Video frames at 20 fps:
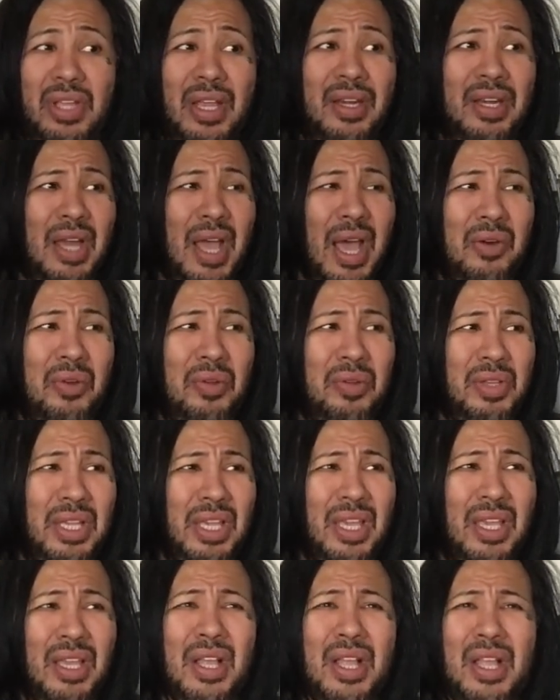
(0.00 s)
And not
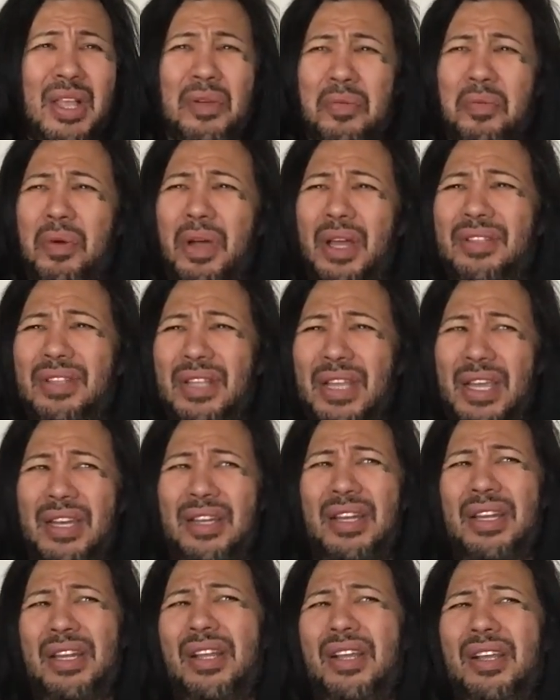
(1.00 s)
only was
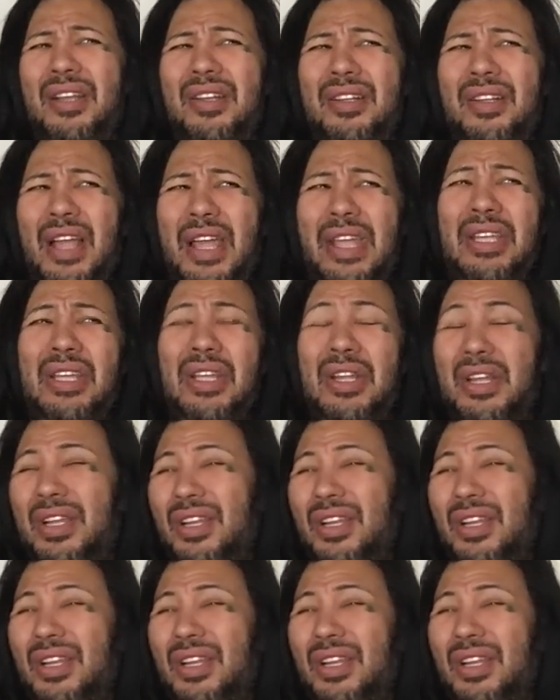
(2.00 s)
it like,